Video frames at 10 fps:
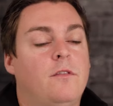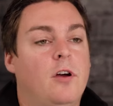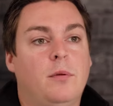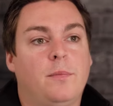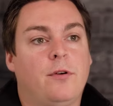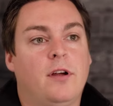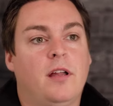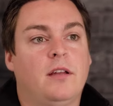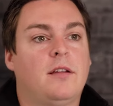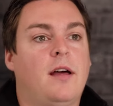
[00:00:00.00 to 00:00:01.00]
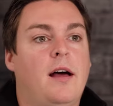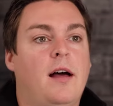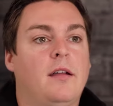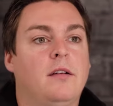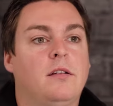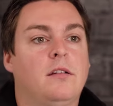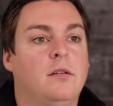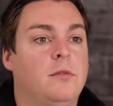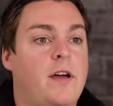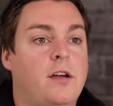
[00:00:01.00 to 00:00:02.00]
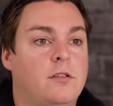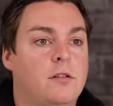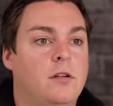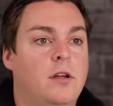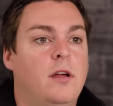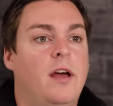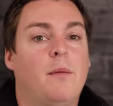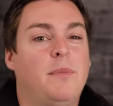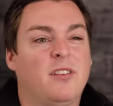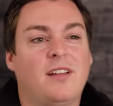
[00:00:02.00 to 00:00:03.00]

verbal praise and some affection, because